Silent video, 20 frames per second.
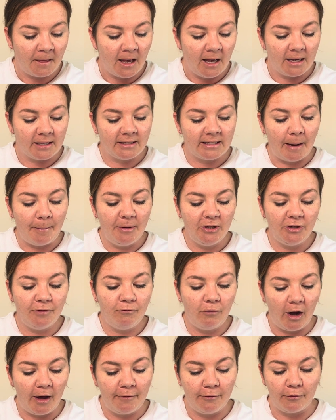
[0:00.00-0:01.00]
Establishing
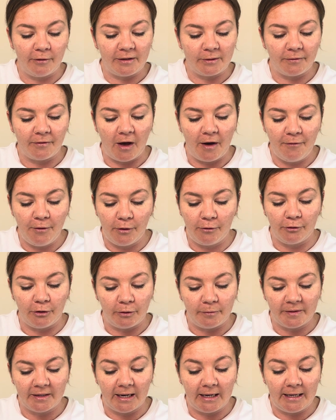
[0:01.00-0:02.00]
rivalries with other
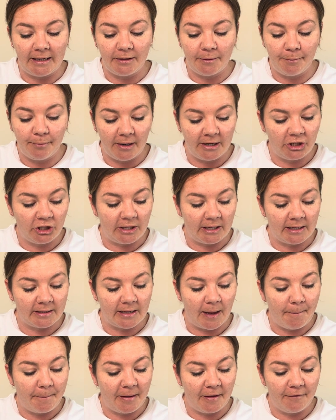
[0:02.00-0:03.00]
groups can lead to prejudice
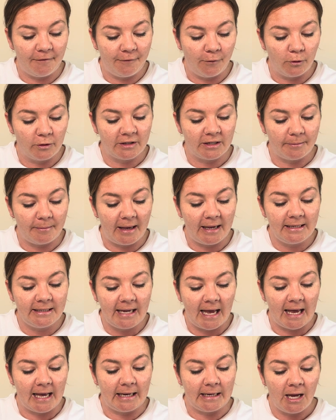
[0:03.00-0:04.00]
and being forced to
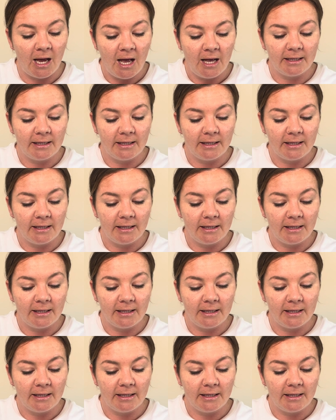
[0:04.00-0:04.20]
maintain